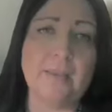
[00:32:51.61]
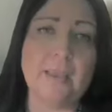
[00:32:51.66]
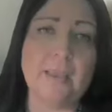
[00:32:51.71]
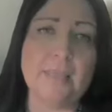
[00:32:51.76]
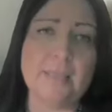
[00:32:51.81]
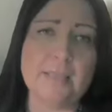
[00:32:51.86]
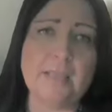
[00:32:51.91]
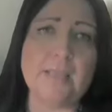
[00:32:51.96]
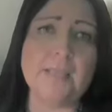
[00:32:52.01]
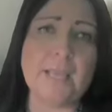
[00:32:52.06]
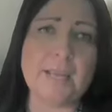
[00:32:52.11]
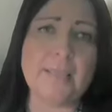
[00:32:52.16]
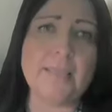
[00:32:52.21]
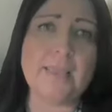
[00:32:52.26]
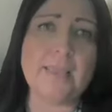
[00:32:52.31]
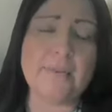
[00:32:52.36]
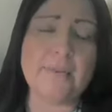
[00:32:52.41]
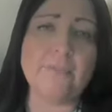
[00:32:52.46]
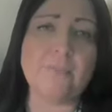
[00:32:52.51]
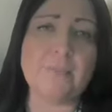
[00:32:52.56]
And a lot of
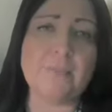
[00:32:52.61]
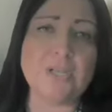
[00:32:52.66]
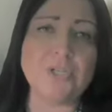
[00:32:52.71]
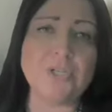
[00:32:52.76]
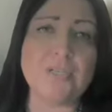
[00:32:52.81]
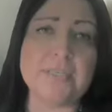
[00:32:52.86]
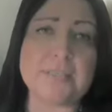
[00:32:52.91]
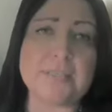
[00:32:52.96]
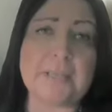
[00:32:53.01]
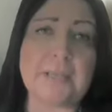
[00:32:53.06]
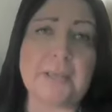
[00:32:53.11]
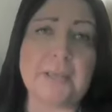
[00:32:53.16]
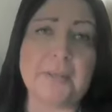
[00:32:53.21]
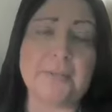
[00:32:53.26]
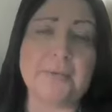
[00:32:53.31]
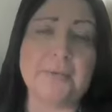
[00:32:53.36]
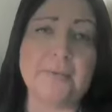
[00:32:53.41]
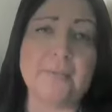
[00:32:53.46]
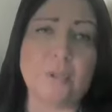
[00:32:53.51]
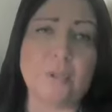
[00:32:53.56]
that information is
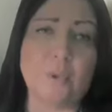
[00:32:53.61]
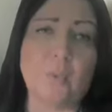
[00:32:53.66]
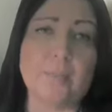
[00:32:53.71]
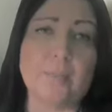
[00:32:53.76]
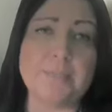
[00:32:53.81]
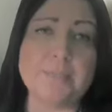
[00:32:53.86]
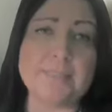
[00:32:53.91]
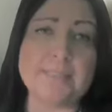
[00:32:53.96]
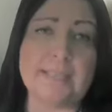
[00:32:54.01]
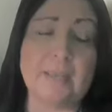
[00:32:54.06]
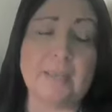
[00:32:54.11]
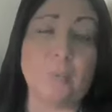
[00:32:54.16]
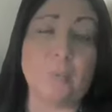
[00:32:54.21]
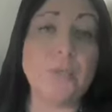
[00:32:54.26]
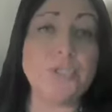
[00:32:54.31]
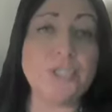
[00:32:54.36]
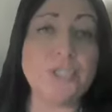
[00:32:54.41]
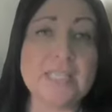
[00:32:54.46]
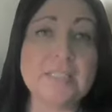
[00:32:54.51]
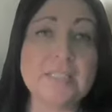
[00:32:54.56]
on the website,
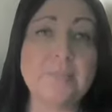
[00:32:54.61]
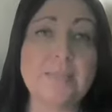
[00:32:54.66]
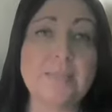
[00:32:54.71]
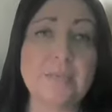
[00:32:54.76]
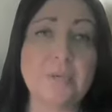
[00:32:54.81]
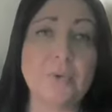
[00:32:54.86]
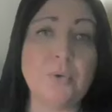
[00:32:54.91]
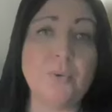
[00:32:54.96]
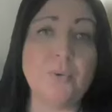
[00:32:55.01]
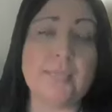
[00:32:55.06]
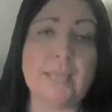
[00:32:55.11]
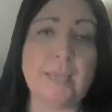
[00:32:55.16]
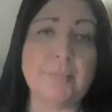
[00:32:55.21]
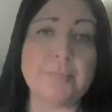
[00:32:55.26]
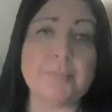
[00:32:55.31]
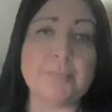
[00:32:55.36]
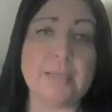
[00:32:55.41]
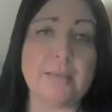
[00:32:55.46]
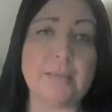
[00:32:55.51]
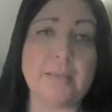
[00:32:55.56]
which has been newly
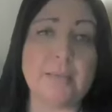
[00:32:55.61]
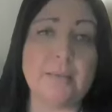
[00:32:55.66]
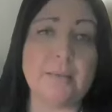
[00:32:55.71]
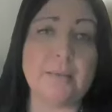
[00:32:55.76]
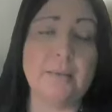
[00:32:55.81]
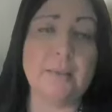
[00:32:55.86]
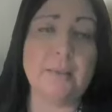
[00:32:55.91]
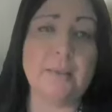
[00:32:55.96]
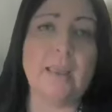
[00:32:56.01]
updated.